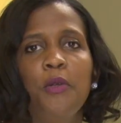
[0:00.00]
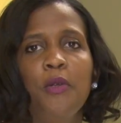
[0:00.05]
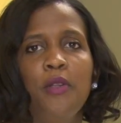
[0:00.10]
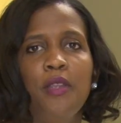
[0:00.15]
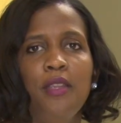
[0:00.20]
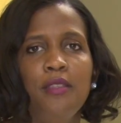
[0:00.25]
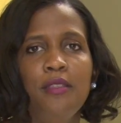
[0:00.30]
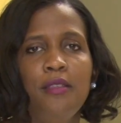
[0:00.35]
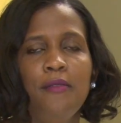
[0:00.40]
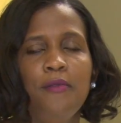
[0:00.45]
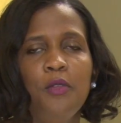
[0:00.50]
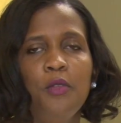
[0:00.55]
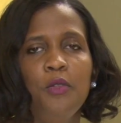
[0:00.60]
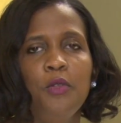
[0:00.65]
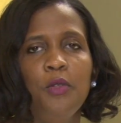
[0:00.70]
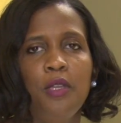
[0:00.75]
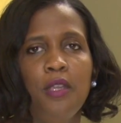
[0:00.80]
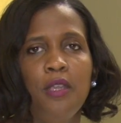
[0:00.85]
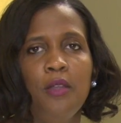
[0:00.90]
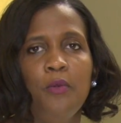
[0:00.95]
our interview
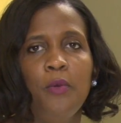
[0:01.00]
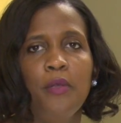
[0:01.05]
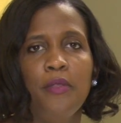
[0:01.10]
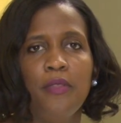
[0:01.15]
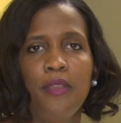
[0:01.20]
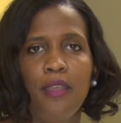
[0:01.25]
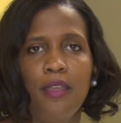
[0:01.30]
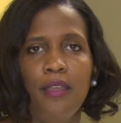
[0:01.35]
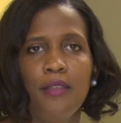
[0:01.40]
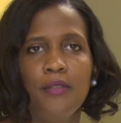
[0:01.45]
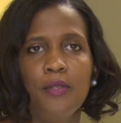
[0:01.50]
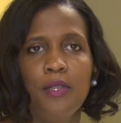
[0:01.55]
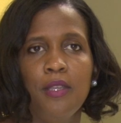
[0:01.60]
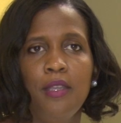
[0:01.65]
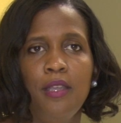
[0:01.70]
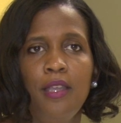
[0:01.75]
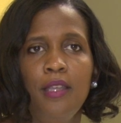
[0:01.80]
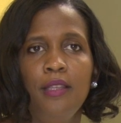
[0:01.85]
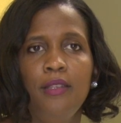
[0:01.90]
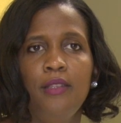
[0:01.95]
today with guest,
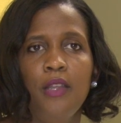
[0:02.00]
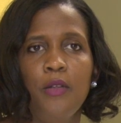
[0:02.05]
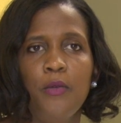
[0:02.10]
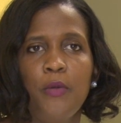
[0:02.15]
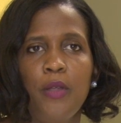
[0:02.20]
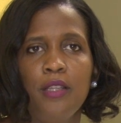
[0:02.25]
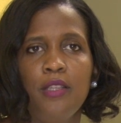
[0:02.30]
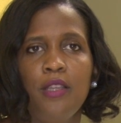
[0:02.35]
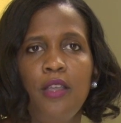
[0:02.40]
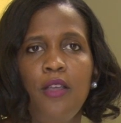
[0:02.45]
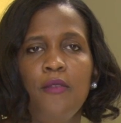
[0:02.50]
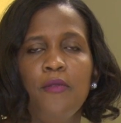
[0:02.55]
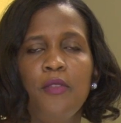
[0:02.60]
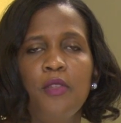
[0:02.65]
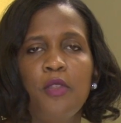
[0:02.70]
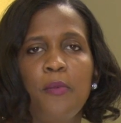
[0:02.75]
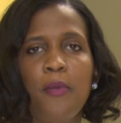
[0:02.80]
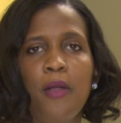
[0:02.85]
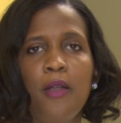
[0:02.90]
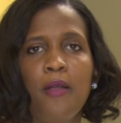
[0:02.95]
Director of the
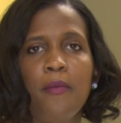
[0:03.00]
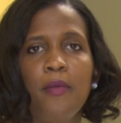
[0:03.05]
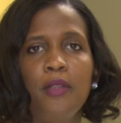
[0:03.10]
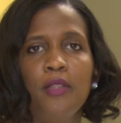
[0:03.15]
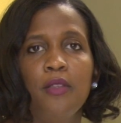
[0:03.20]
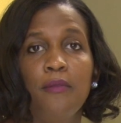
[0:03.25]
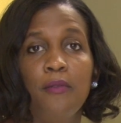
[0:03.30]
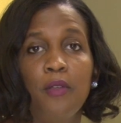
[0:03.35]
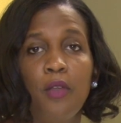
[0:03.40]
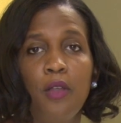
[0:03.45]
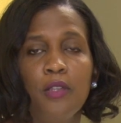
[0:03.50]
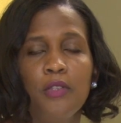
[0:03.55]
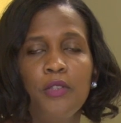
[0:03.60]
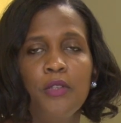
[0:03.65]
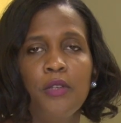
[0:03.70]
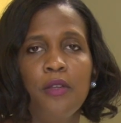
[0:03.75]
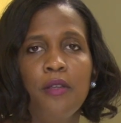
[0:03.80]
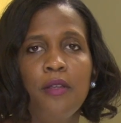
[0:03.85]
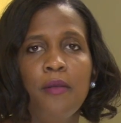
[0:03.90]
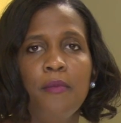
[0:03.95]
Department of
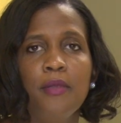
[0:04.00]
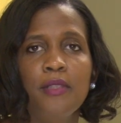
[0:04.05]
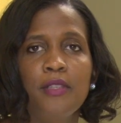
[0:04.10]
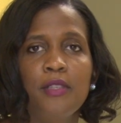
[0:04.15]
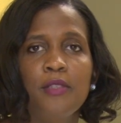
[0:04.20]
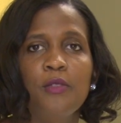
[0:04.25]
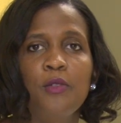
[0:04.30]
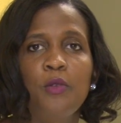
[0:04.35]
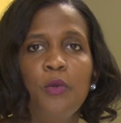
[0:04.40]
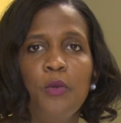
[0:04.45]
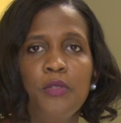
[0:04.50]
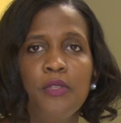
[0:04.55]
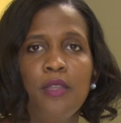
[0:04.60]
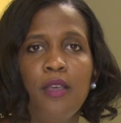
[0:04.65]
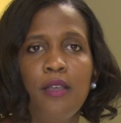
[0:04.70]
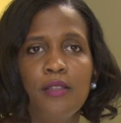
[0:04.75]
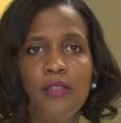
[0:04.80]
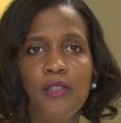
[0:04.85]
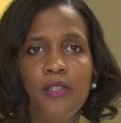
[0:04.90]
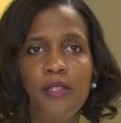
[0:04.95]
Culture, Mrs. Luz
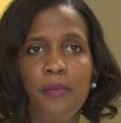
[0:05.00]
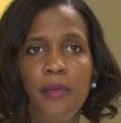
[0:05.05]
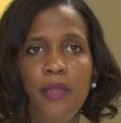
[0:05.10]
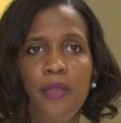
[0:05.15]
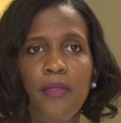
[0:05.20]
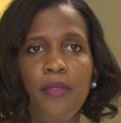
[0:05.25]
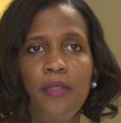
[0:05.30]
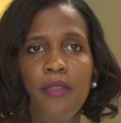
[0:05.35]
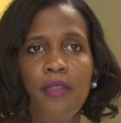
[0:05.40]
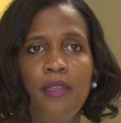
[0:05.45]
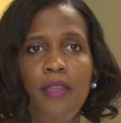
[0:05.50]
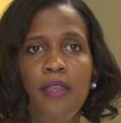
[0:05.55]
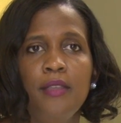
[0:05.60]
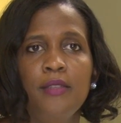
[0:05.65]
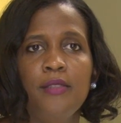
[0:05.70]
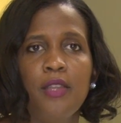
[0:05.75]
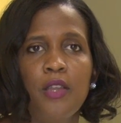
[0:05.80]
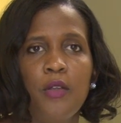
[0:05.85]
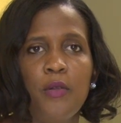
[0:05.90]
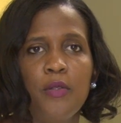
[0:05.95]
Hodge Smith,
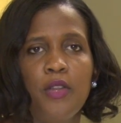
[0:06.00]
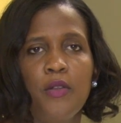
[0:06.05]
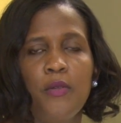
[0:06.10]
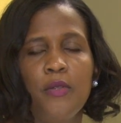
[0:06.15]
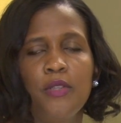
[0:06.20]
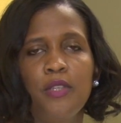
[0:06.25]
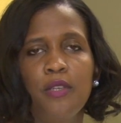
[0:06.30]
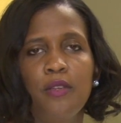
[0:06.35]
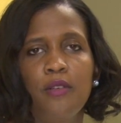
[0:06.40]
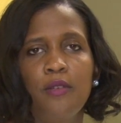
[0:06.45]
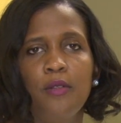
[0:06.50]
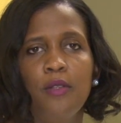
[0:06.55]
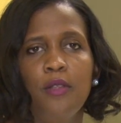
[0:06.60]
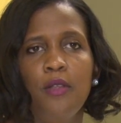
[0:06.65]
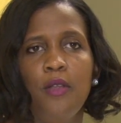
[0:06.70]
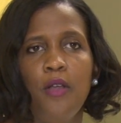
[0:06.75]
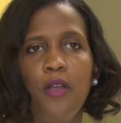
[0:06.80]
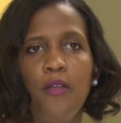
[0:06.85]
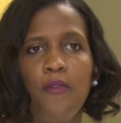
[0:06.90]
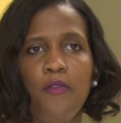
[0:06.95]
Secretary
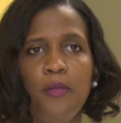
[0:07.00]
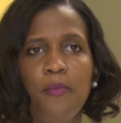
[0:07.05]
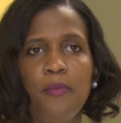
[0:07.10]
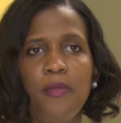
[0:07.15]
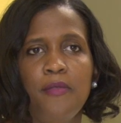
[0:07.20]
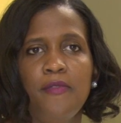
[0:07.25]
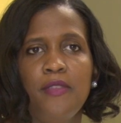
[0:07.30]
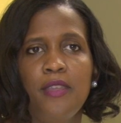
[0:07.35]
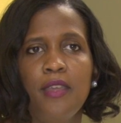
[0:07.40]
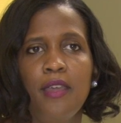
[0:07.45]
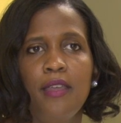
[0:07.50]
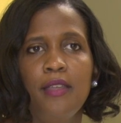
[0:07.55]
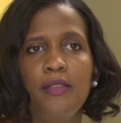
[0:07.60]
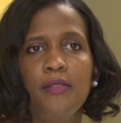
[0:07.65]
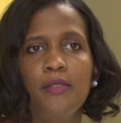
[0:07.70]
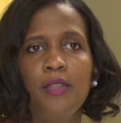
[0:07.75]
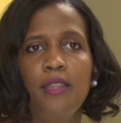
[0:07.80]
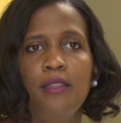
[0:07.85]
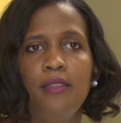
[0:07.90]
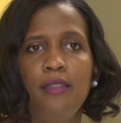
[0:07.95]
General of the
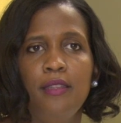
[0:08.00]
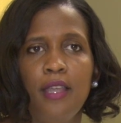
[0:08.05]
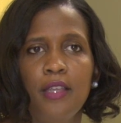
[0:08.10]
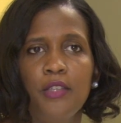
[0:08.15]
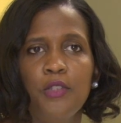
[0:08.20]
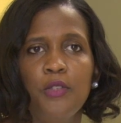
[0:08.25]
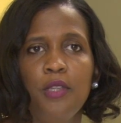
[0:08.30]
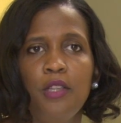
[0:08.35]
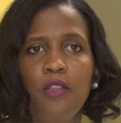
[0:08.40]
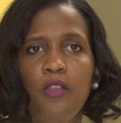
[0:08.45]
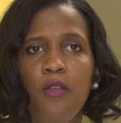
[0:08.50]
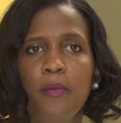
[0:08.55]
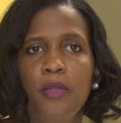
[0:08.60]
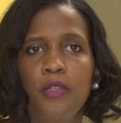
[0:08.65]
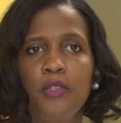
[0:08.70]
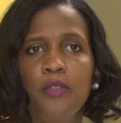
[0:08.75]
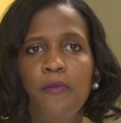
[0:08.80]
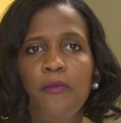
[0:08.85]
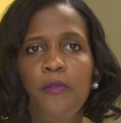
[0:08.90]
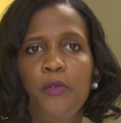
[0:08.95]
BVI's National
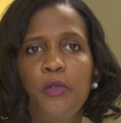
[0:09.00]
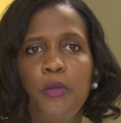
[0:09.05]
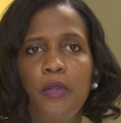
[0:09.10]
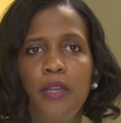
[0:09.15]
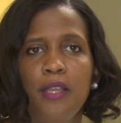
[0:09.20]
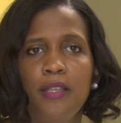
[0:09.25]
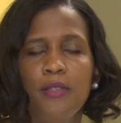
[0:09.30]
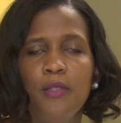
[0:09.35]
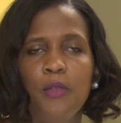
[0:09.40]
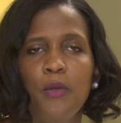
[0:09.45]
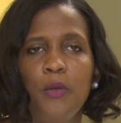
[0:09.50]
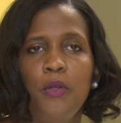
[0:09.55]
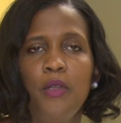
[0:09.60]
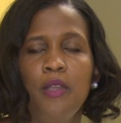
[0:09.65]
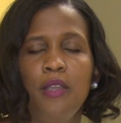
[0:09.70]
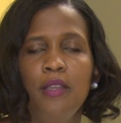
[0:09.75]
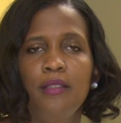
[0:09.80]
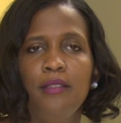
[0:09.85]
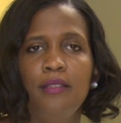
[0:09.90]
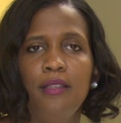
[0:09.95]
Commission for UNESCO,
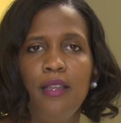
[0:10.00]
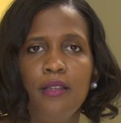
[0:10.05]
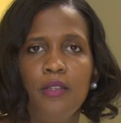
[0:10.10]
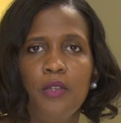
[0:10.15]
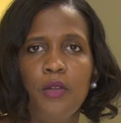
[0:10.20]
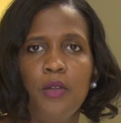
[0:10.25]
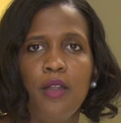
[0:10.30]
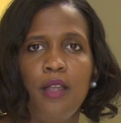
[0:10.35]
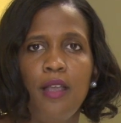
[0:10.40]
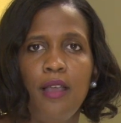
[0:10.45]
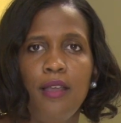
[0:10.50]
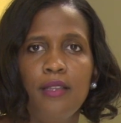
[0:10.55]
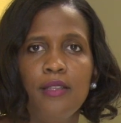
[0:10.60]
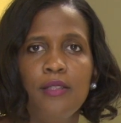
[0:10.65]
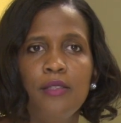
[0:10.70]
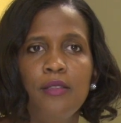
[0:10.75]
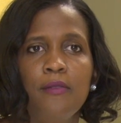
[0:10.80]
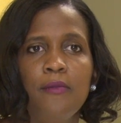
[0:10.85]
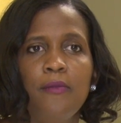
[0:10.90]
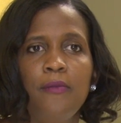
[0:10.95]
Dr.
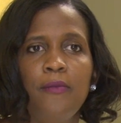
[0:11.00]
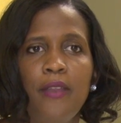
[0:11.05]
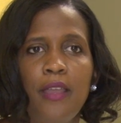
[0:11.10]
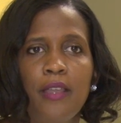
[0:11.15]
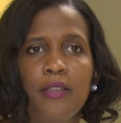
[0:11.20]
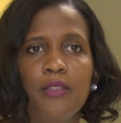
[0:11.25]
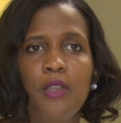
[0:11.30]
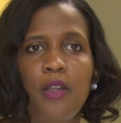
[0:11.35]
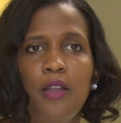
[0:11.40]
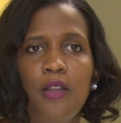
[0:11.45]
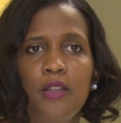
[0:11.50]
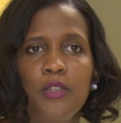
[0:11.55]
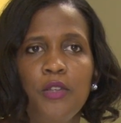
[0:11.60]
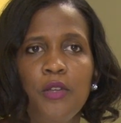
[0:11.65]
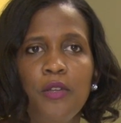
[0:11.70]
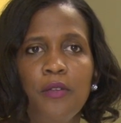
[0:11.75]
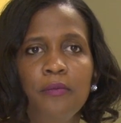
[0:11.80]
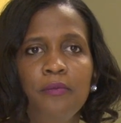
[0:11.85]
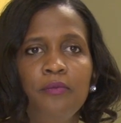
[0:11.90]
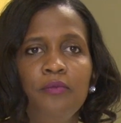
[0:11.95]
Alison Flax
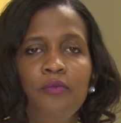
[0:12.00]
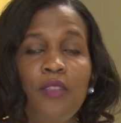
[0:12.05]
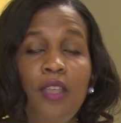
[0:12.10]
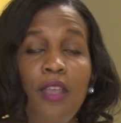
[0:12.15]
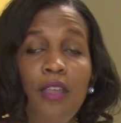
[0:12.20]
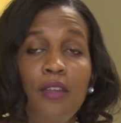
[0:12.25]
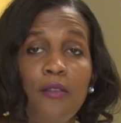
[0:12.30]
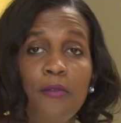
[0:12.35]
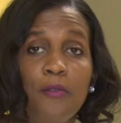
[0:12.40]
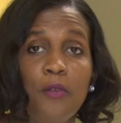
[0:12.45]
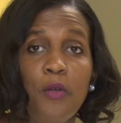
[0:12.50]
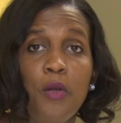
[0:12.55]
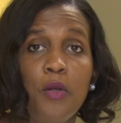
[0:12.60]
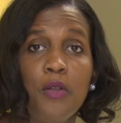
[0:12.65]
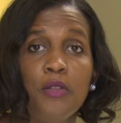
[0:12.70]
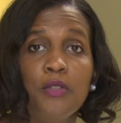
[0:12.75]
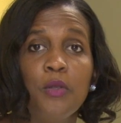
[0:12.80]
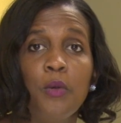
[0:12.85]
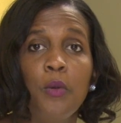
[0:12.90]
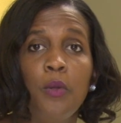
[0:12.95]
Archer, and of
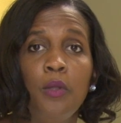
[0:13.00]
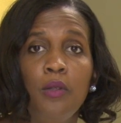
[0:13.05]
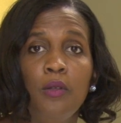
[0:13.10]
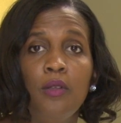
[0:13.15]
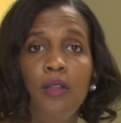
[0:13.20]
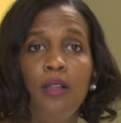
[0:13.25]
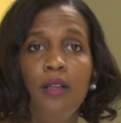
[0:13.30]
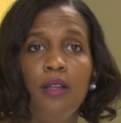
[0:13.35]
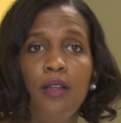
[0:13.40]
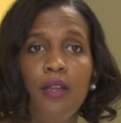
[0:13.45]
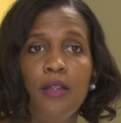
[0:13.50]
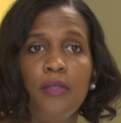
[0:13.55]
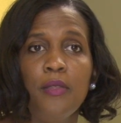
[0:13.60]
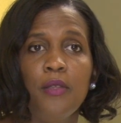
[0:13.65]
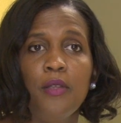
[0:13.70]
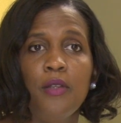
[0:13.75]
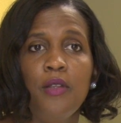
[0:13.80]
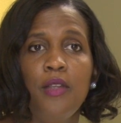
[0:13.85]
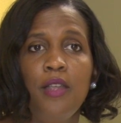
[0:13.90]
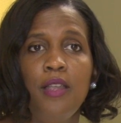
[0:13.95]
course, our local
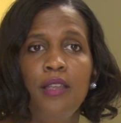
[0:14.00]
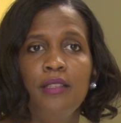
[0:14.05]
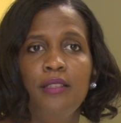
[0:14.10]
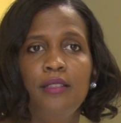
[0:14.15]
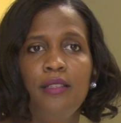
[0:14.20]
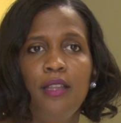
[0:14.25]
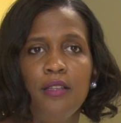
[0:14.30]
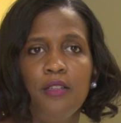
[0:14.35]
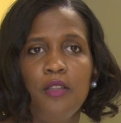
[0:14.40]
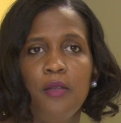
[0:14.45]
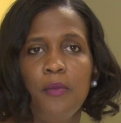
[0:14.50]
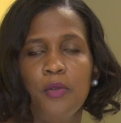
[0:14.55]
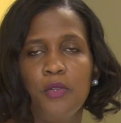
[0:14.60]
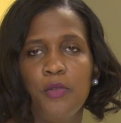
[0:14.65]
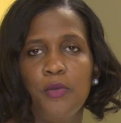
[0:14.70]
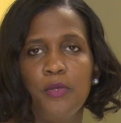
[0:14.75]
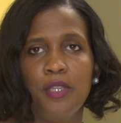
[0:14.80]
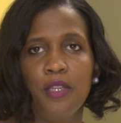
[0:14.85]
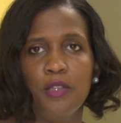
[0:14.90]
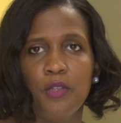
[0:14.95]
author, Dr.
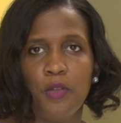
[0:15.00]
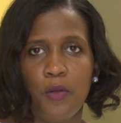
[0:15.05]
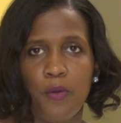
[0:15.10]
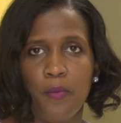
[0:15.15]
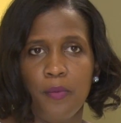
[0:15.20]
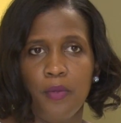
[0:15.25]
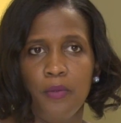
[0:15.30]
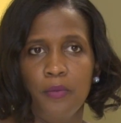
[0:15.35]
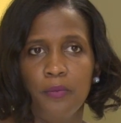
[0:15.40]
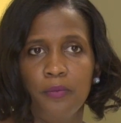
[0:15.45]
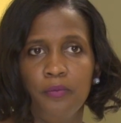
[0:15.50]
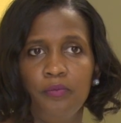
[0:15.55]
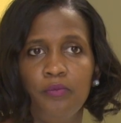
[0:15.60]
Patricia Turnbull.